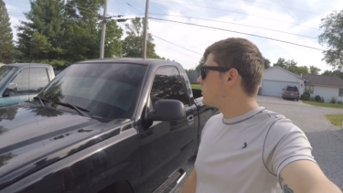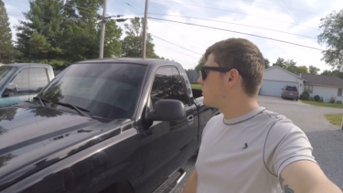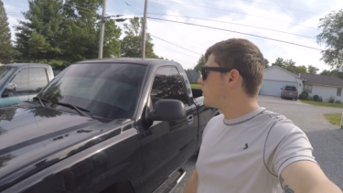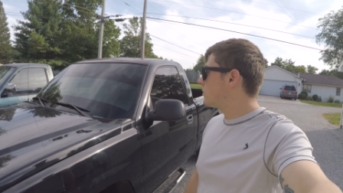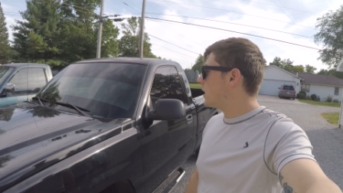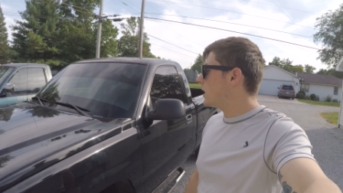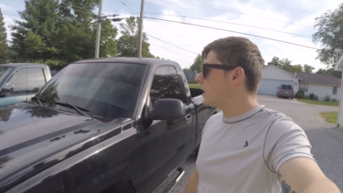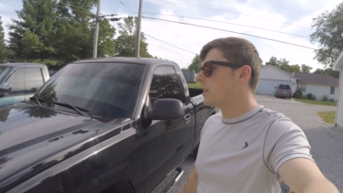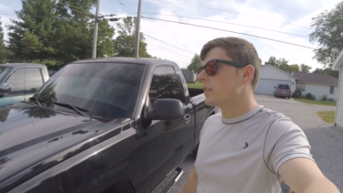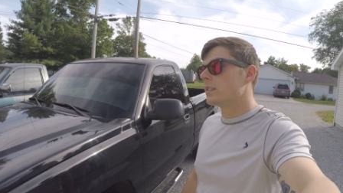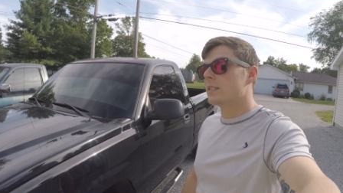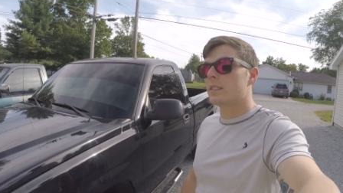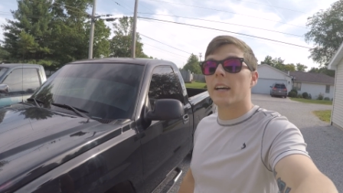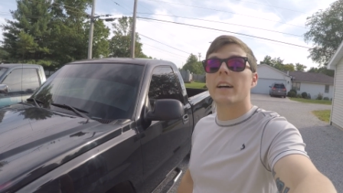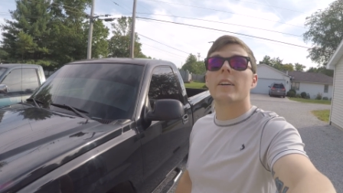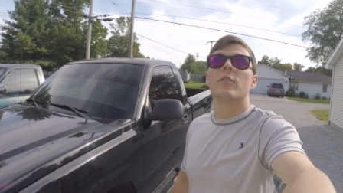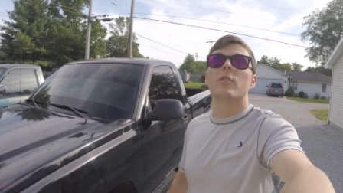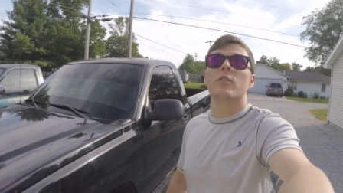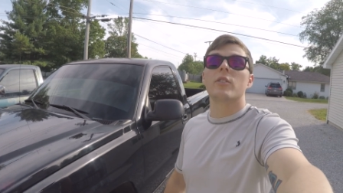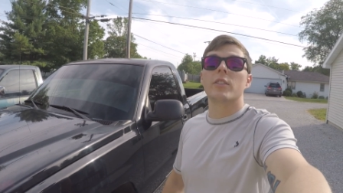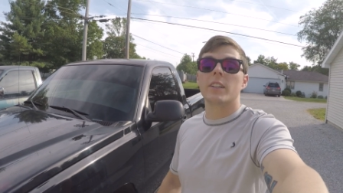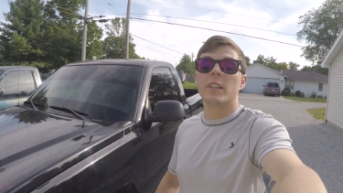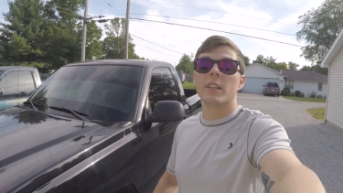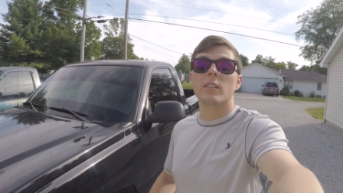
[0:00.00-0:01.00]
It is
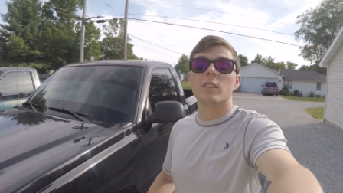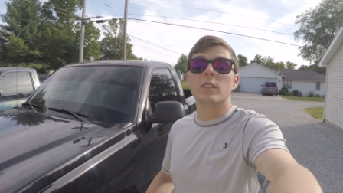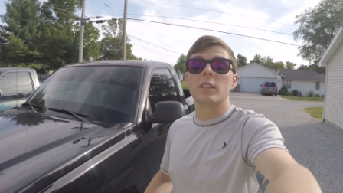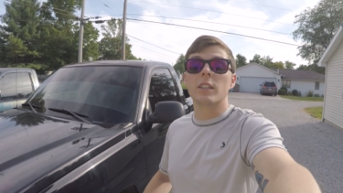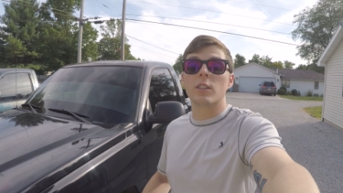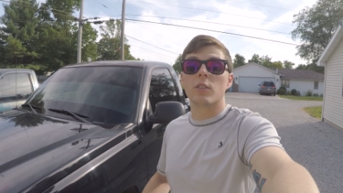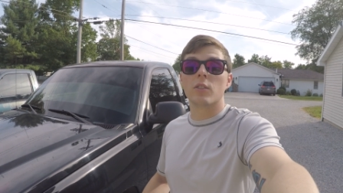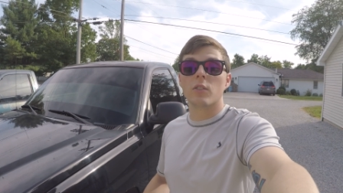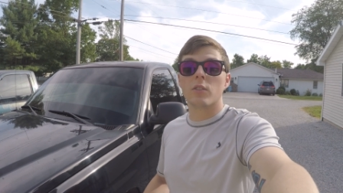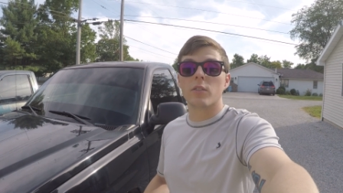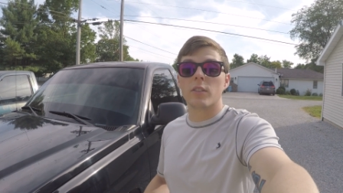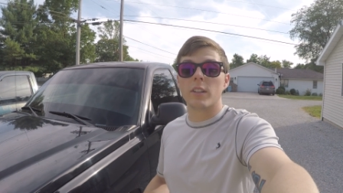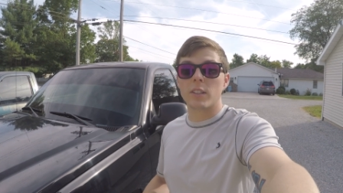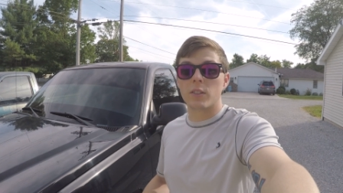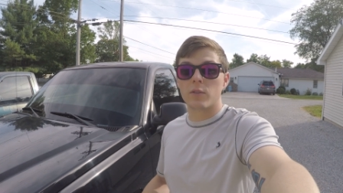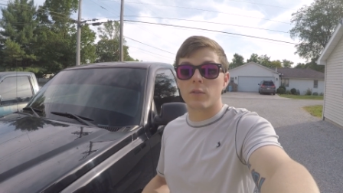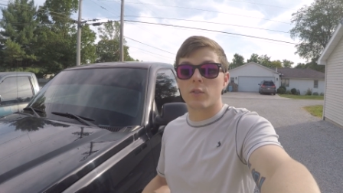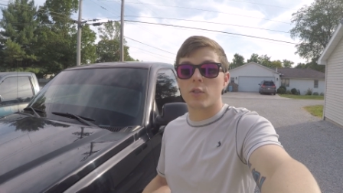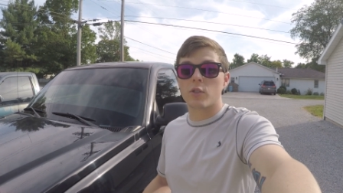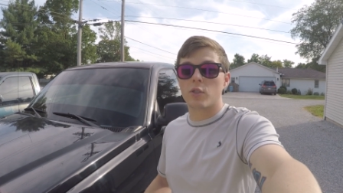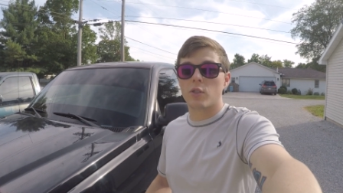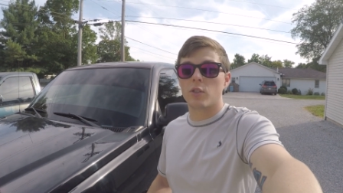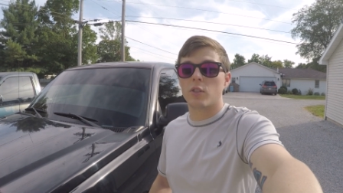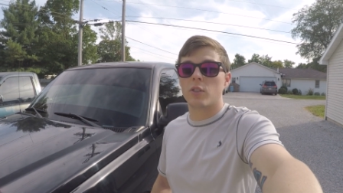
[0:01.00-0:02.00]
definitely illegal, that's for
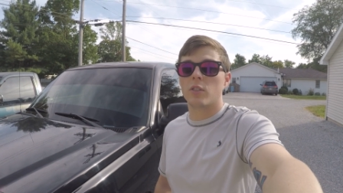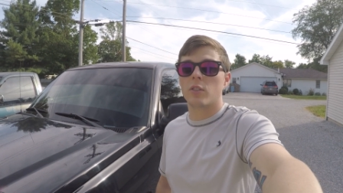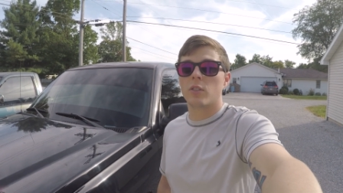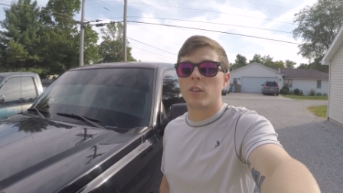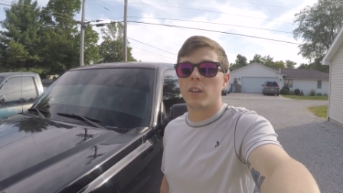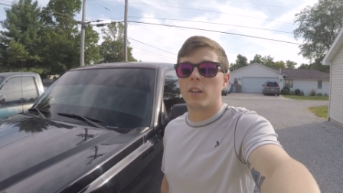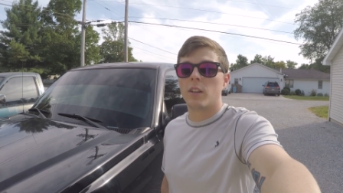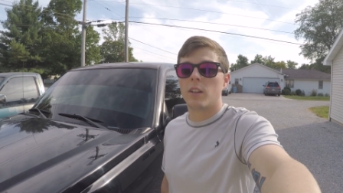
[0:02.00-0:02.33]
sure,